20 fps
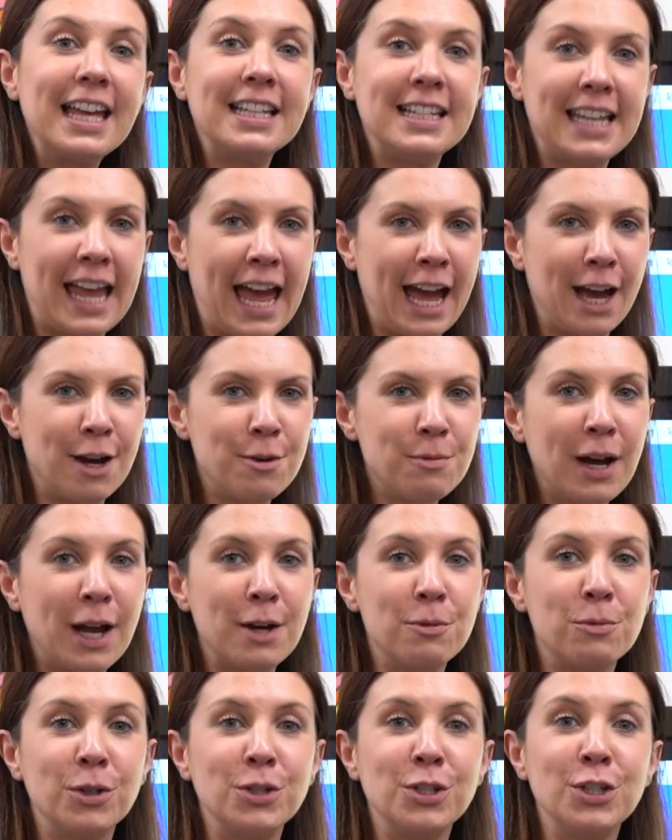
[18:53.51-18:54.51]
Now I
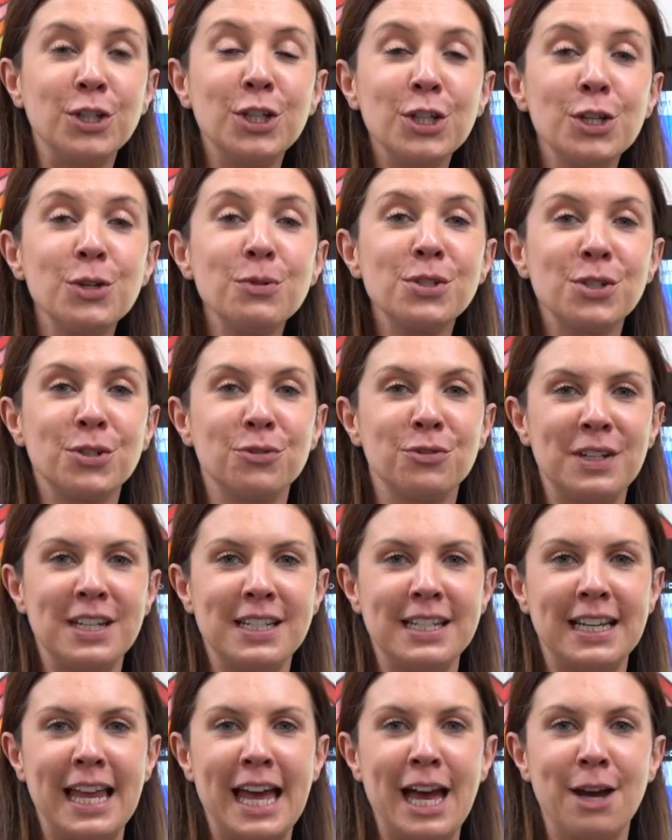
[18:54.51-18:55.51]
want you to read
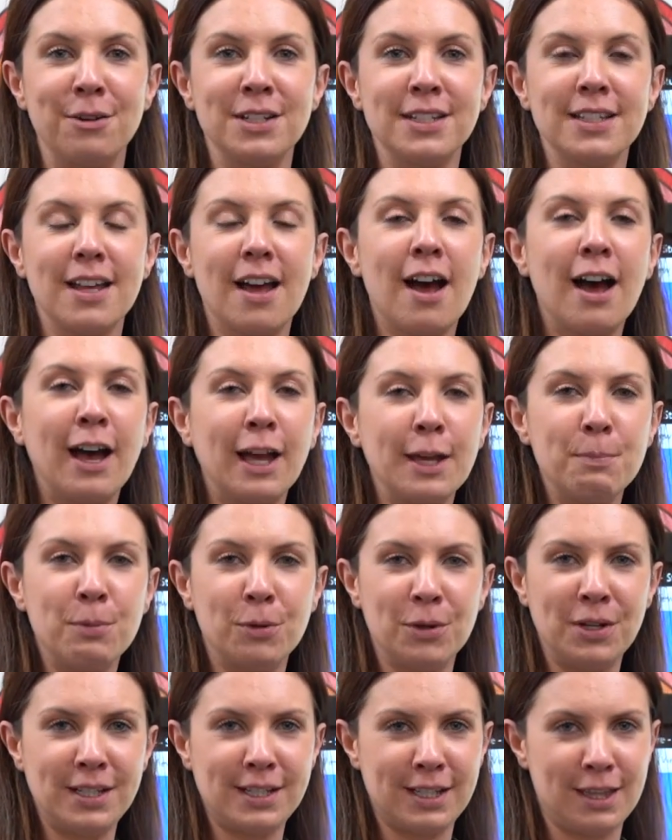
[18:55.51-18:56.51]
aloud as I
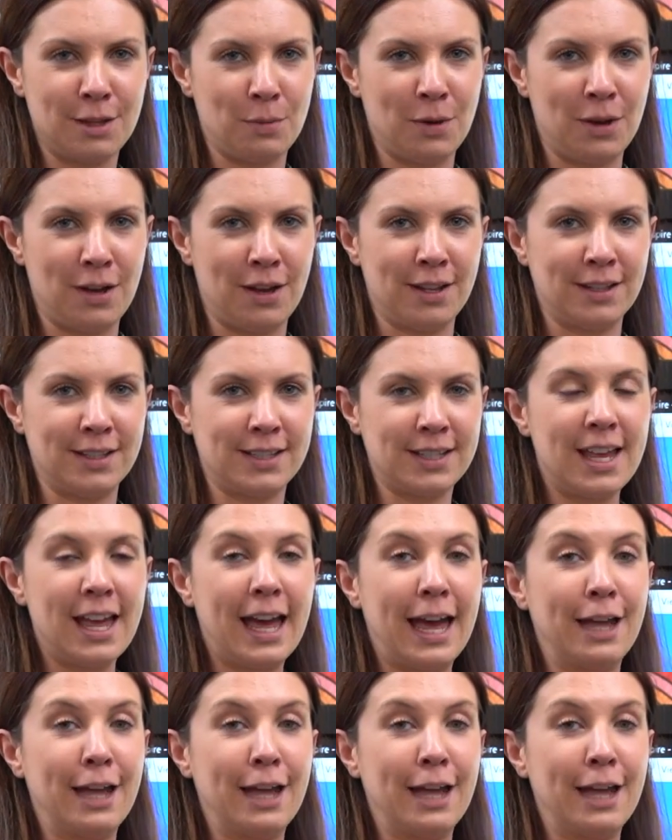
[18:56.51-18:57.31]
point to the words